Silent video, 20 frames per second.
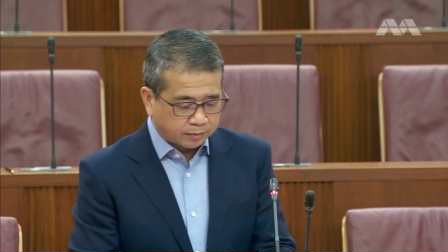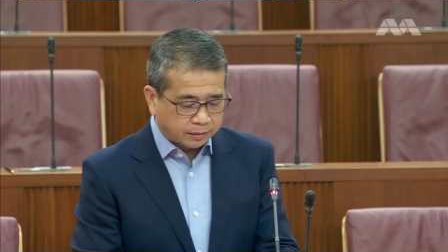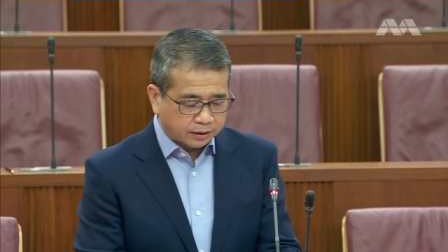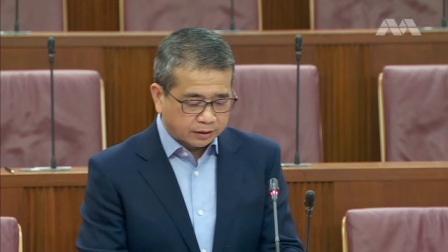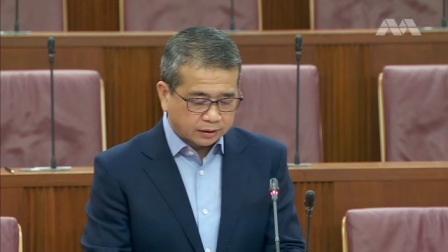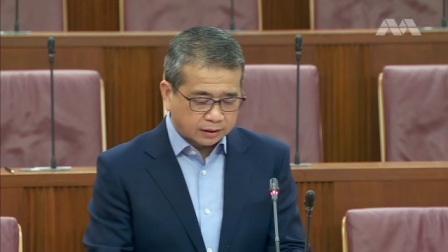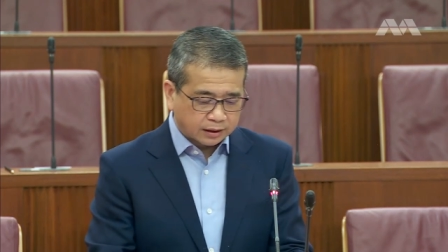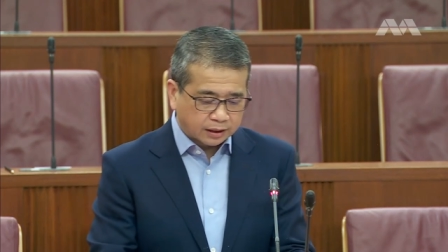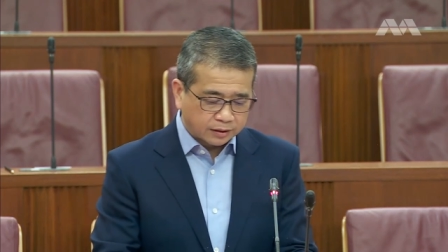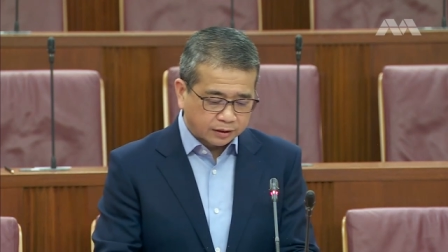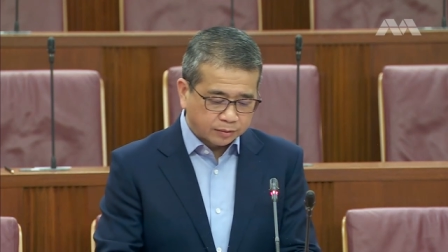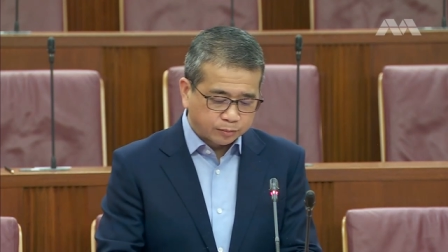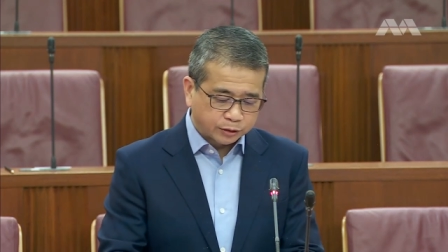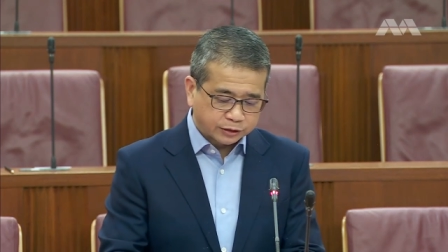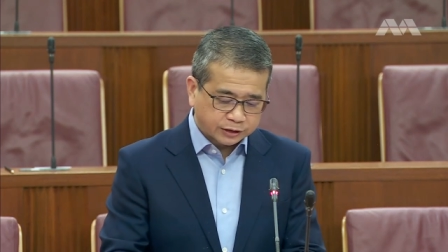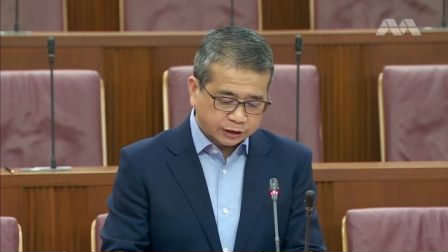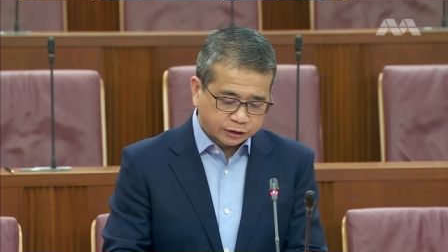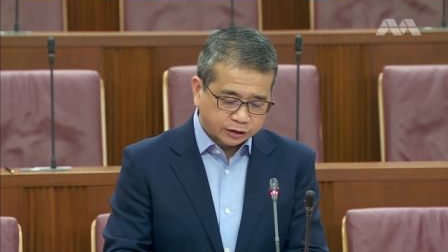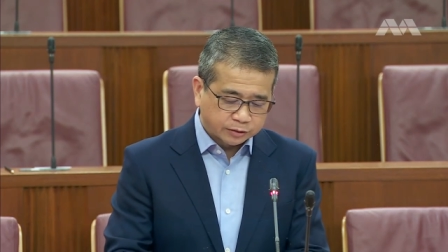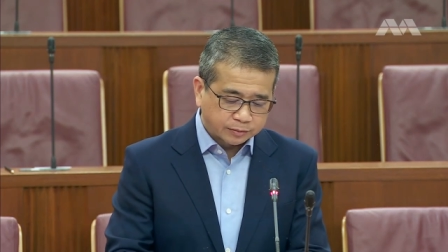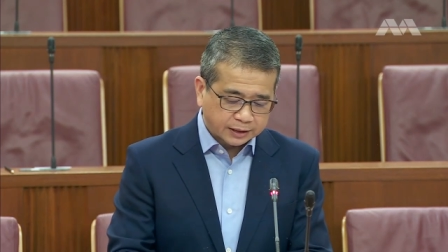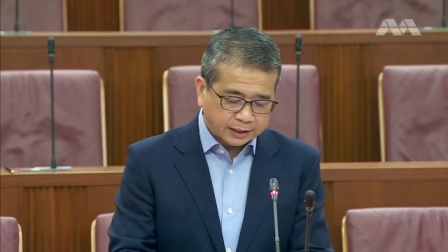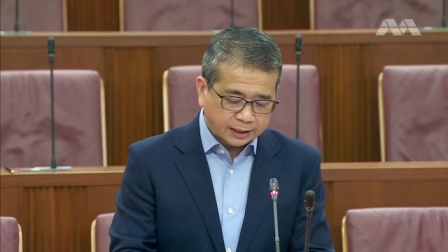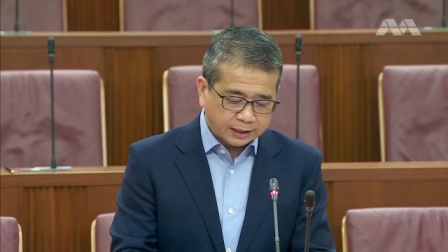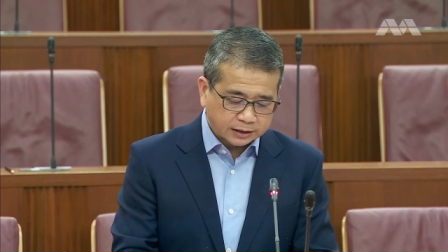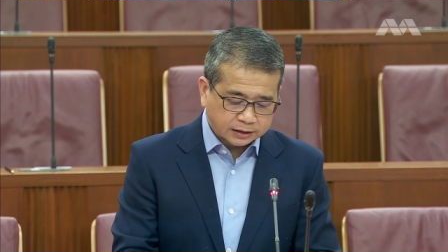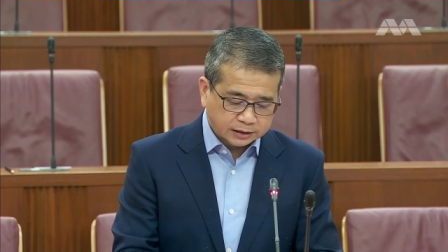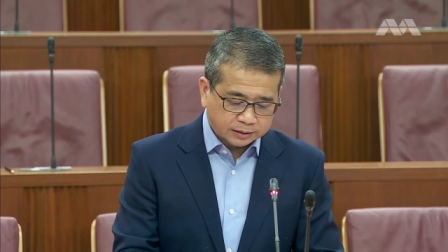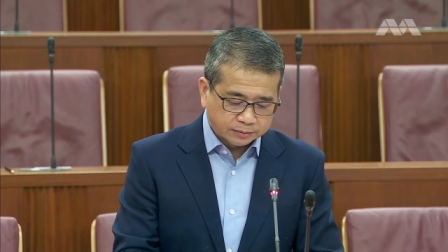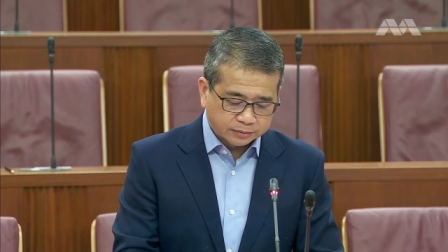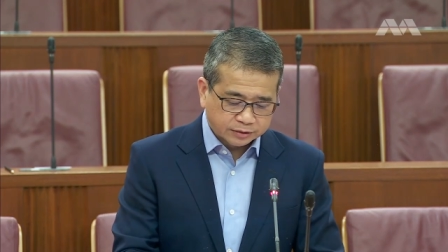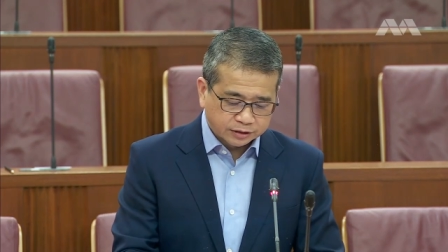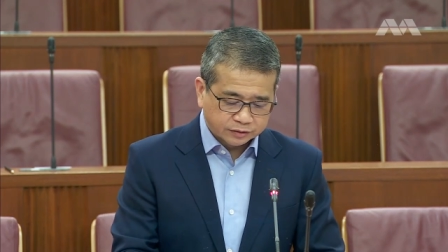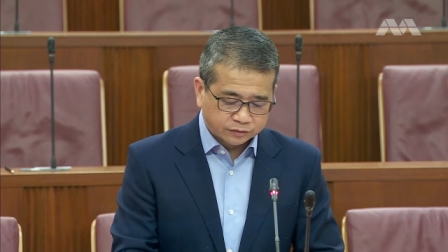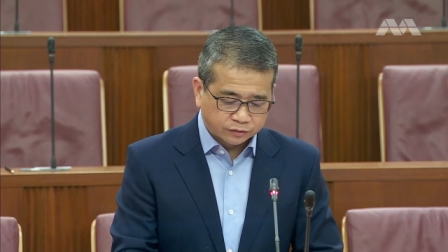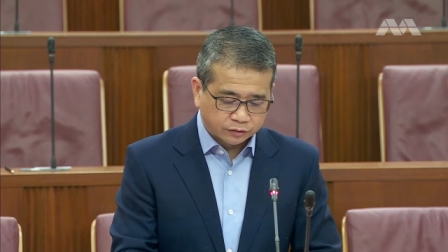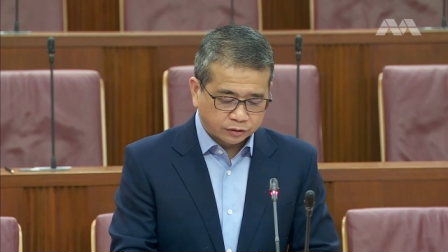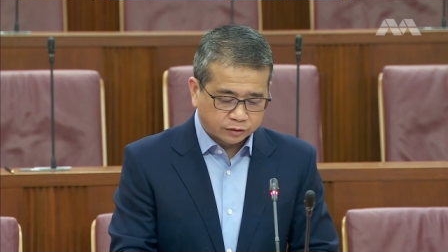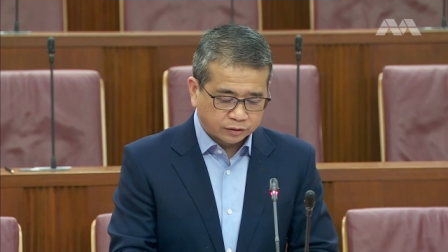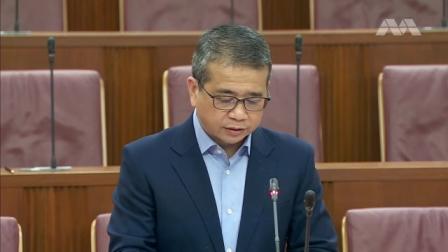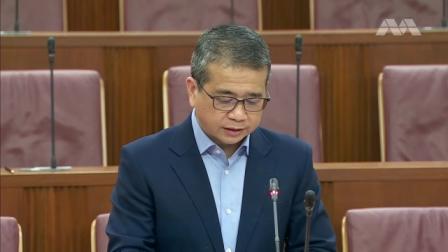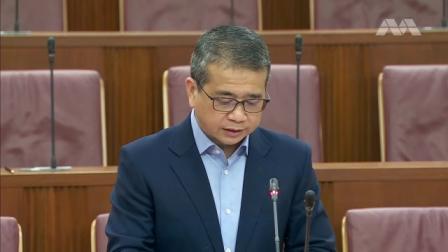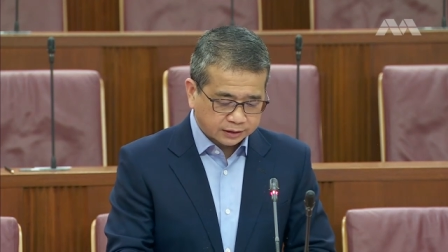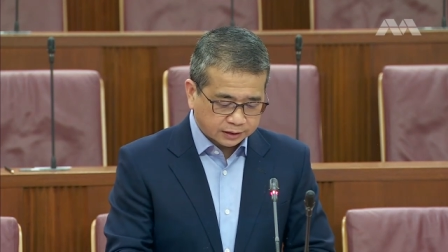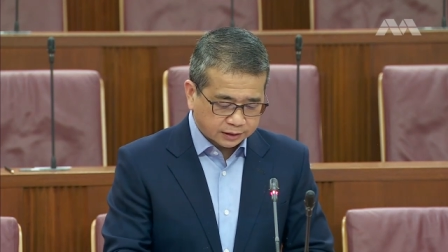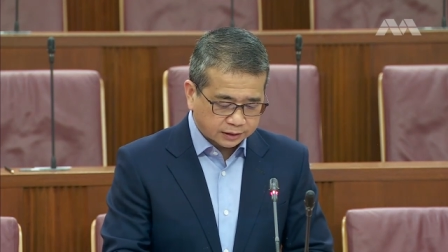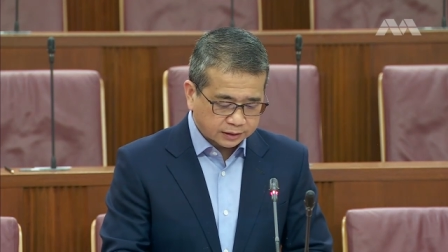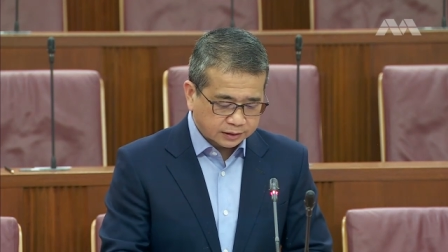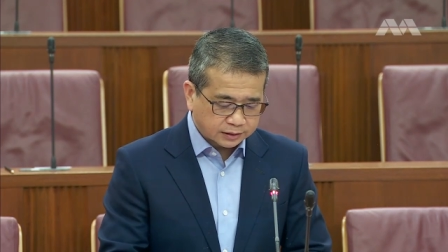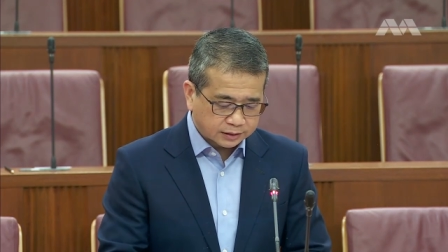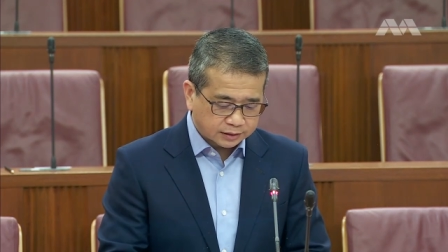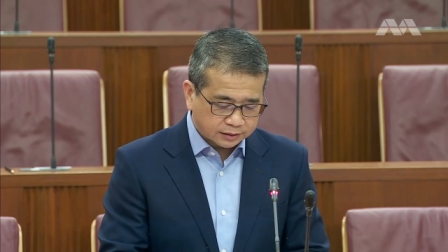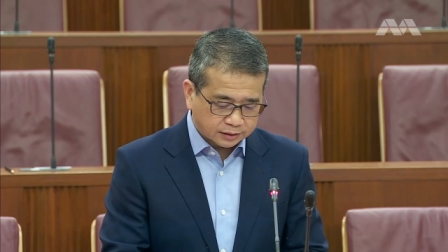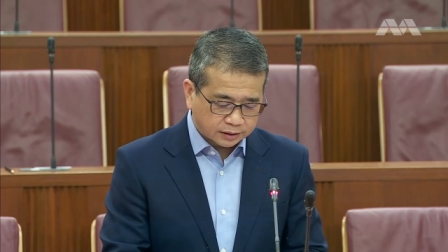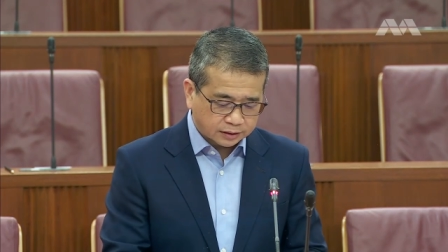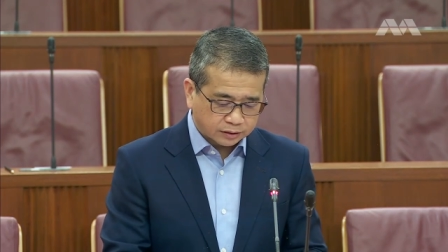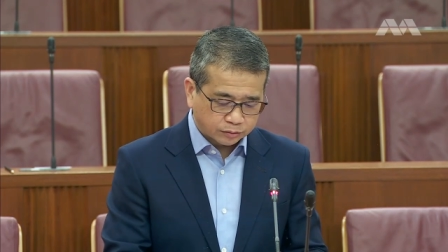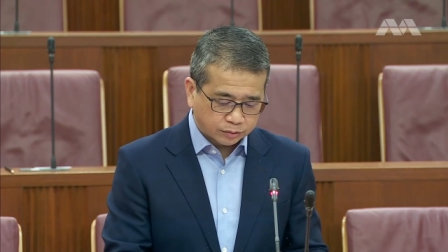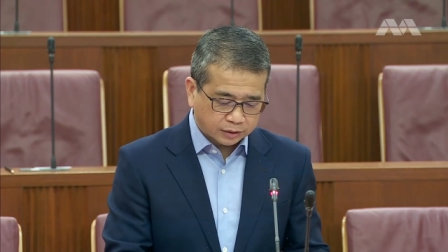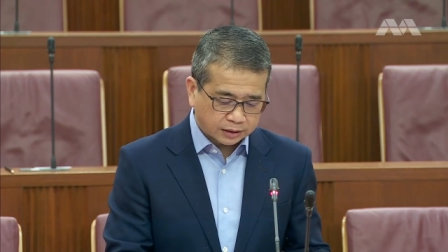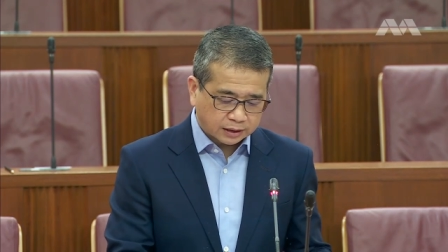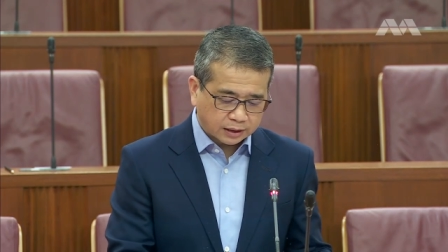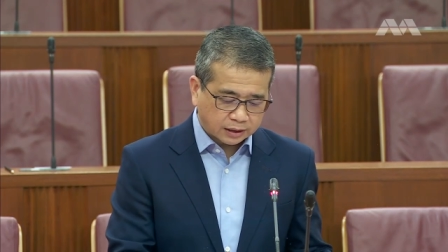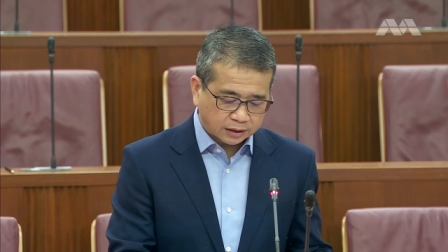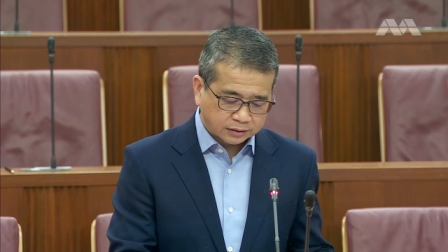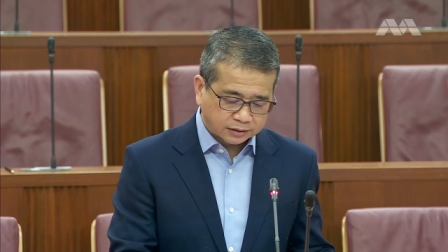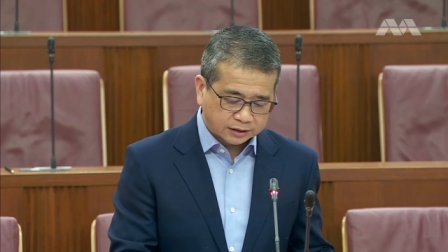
about other protection mechanisms for litigants and what